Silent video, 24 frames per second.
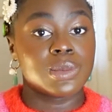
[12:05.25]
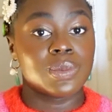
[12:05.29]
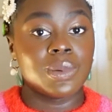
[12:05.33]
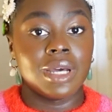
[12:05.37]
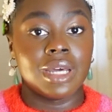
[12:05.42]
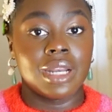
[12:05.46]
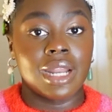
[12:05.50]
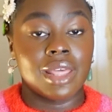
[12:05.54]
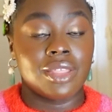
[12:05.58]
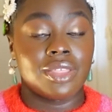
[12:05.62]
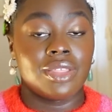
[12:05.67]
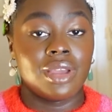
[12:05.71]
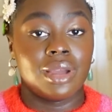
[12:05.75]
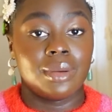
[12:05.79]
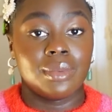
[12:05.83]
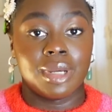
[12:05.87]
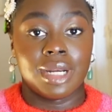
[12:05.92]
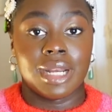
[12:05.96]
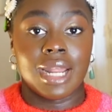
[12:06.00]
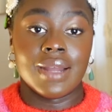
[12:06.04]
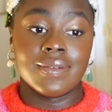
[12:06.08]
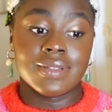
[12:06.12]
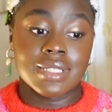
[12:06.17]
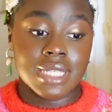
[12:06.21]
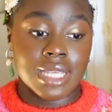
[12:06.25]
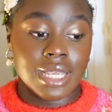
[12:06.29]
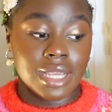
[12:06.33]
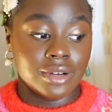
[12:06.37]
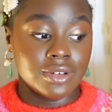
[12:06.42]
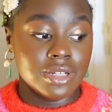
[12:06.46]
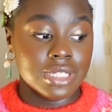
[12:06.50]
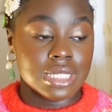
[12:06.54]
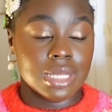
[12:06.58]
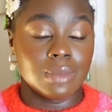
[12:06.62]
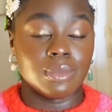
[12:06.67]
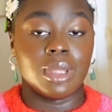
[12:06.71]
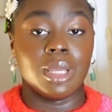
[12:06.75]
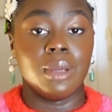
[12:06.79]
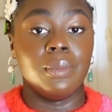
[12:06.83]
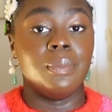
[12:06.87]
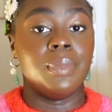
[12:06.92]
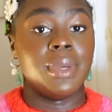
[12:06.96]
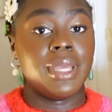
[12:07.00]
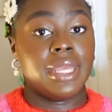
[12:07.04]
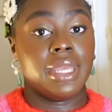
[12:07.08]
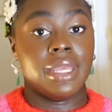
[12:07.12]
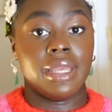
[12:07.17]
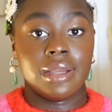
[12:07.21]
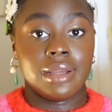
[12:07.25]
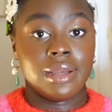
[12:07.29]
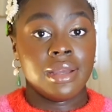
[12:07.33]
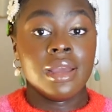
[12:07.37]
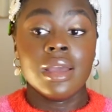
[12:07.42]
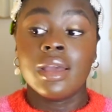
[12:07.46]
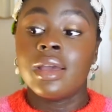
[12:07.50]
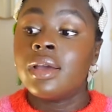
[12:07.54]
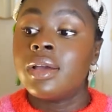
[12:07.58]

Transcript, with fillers: but I think I'm gonna have to carry something big